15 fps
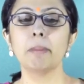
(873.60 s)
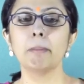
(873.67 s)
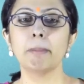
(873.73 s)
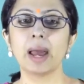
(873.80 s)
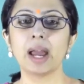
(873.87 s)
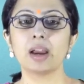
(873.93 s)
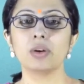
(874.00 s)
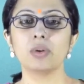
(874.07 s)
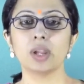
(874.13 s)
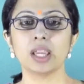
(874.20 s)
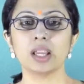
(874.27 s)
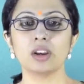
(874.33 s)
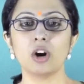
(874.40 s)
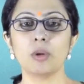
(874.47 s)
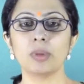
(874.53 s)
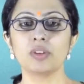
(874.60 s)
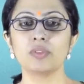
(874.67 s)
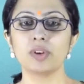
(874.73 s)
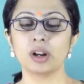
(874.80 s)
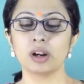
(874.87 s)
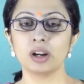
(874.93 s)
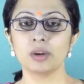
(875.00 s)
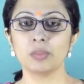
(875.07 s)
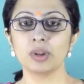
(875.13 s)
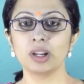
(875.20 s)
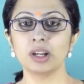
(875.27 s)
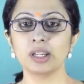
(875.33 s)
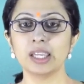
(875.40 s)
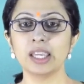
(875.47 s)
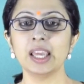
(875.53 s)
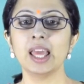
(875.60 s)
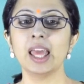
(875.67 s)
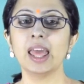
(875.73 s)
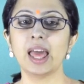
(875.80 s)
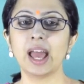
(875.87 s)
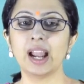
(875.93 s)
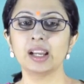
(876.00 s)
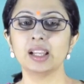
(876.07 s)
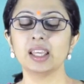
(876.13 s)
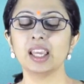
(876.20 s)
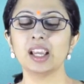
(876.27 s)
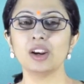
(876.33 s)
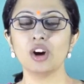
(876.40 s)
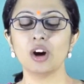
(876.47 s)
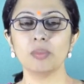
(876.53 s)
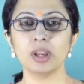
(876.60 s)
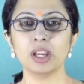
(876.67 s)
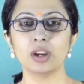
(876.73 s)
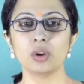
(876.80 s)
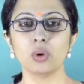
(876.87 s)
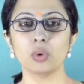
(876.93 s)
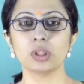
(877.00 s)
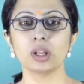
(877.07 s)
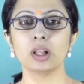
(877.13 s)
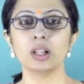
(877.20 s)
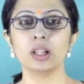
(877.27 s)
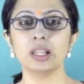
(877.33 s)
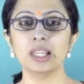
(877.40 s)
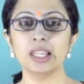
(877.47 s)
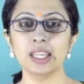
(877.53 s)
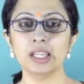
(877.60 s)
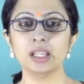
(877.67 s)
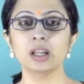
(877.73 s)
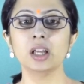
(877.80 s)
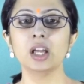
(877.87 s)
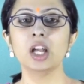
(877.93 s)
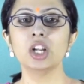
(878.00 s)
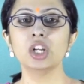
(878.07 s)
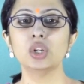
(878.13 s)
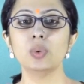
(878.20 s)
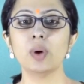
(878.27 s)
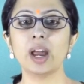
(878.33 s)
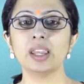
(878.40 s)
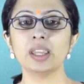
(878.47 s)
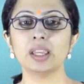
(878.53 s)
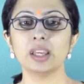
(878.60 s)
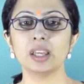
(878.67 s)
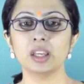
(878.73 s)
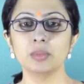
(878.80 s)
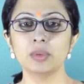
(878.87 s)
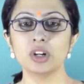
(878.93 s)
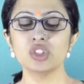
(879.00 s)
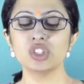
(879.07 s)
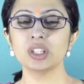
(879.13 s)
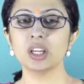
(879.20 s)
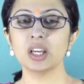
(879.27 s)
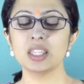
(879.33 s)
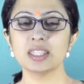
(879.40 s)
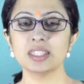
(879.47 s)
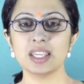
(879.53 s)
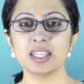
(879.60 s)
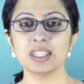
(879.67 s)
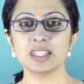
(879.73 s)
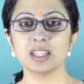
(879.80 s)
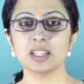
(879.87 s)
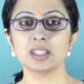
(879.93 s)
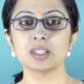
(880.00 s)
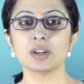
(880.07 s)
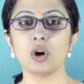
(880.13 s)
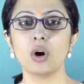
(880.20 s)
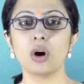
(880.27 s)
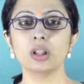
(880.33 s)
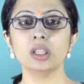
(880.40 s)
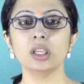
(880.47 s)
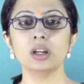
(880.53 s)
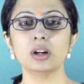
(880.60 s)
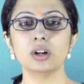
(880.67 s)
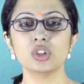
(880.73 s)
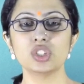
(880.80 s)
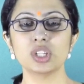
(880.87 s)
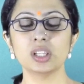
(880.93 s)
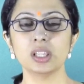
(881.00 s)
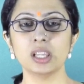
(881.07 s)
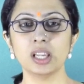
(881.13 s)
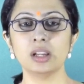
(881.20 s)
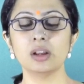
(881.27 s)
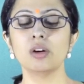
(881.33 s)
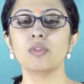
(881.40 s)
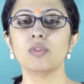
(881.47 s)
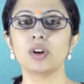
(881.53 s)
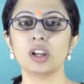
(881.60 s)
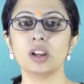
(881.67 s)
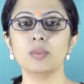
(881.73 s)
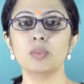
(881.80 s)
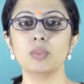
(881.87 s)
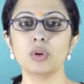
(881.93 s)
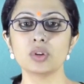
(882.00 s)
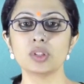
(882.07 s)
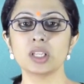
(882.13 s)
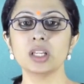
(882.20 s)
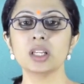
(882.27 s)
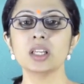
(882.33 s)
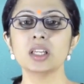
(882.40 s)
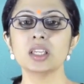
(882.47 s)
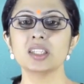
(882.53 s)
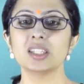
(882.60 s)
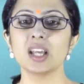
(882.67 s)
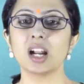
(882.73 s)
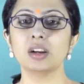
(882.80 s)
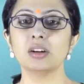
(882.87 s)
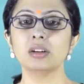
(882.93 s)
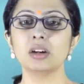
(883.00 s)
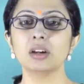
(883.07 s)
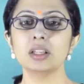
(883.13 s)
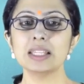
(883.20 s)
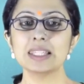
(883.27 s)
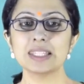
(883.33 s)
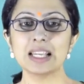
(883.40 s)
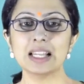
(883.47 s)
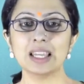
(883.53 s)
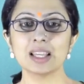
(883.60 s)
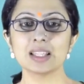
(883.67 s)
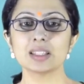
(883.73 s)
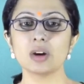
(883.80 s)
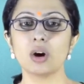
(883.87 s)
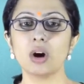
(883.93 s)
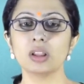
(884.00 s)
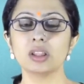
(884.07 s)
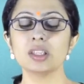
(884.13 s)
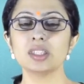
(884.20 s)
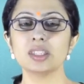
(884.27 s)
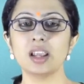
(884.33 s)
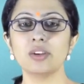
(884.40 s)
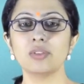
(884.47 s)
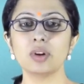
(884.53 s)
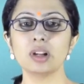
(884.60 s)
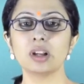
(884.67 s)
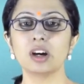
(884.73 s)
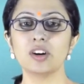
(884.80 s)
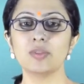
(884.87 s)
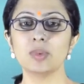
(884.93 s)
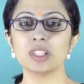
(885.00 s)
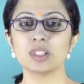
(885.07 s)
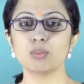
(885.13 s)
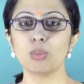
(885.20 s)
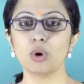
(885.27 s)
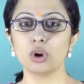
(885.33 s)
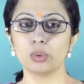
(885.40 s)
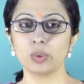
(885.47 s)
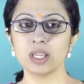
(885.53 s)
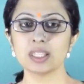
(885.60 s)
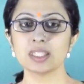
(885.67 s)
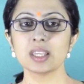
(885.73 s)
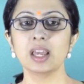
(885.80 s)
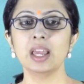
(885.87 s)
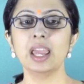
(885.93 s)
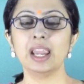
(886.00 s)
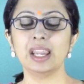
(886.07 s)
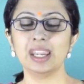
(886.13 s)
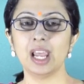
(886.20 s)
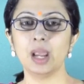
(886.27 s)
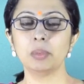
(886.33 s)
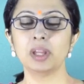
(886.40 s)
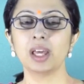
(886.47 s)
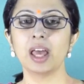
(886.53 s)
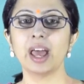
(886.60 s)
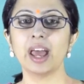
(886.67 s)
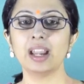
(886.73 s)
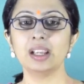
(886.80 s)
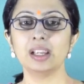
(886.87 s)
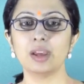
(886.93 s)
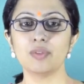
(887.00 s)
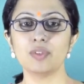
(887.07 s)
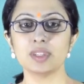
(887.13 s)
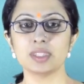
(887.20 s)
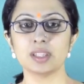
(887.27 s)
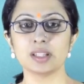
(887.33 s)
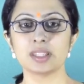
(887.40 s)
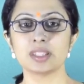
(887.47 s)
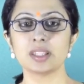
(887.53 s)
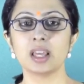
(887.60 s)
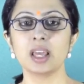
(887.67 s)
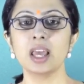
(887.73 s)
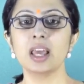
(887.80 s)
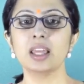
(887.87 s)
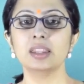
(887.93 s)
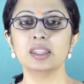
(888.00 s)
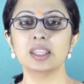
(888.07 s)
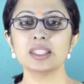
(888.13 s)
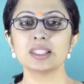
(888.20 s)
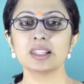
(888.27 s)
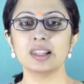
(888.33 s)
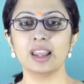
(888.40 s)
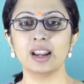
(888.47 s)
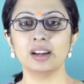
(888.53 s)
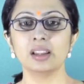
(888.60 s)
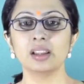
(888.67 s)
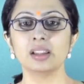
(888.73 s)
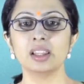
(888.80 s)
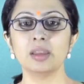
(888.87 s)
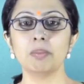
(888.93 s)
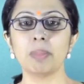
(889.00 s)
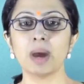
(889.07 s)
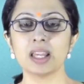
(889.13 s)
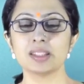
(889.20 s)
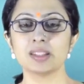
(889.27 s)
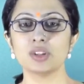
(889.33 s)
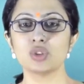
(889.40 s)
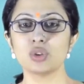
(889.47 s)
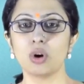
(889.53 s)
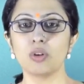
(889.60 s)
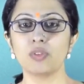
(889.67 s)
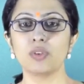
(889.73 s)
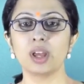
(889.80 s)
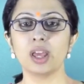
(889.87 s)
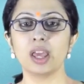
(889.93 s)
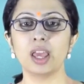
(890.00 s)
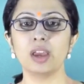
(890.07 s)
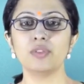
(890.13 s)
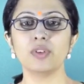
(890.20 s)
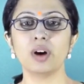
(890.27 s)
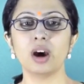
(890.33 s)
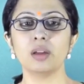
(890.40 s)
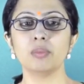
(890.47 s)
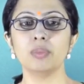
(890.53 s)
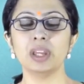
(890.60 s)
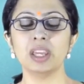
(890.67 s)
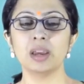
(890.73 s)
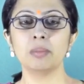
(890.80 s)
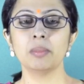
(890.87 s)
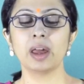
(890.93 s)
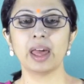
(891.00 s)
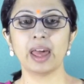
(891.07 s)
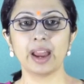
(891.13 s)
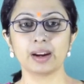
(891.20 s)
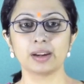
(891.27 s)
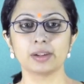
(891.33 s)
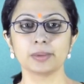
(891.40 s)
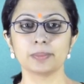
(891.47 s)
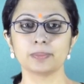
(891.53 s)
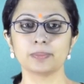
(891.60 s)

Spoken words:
macroeconomic vulnerability and economic growth lead to an emerging consensus on the urgent need for imposing statutory ceilings on the central government's borrowings, debt and deficits. This led the passage of FRBM Act.